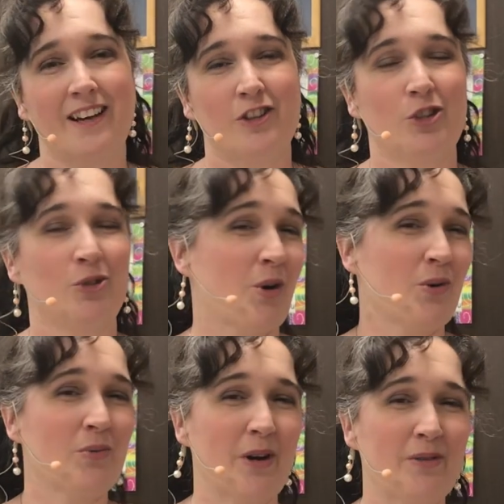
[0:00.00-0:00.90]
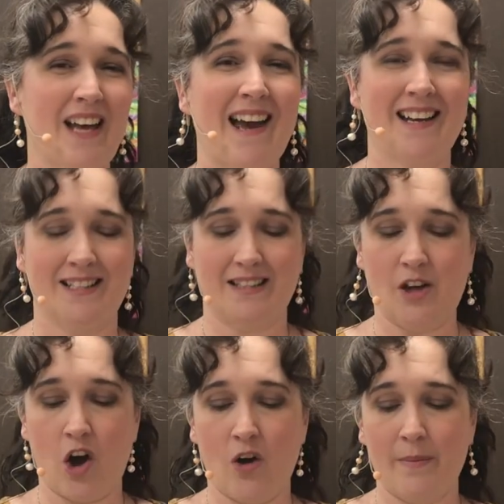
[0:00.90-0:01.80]
Do you know who wrote that in
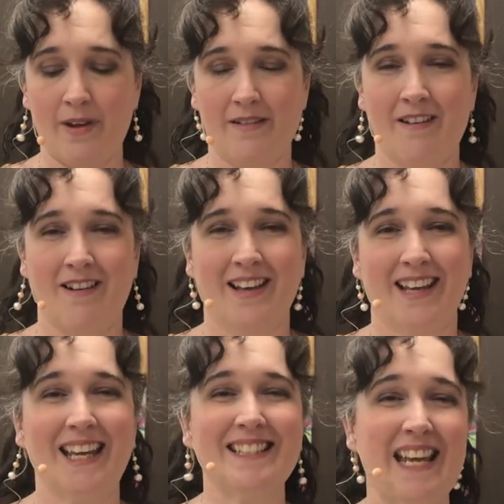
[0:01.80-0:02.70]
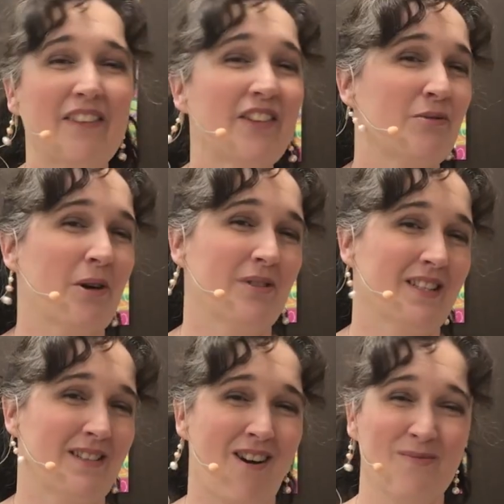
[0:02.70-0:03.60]
Psalm? King David wrote the
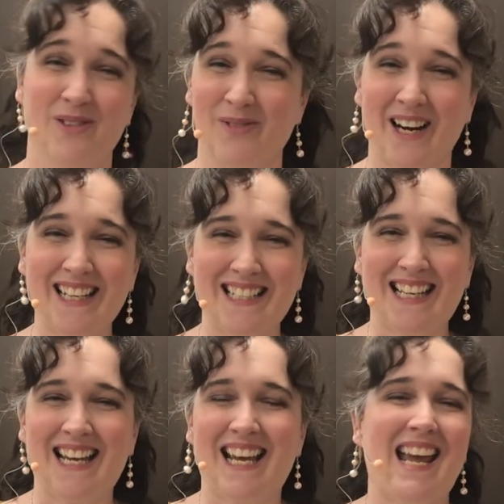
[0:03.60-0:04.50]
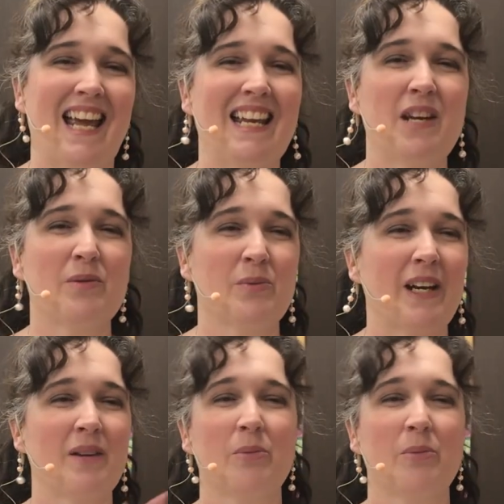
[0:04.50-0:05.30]
Psalms, right? And he was writing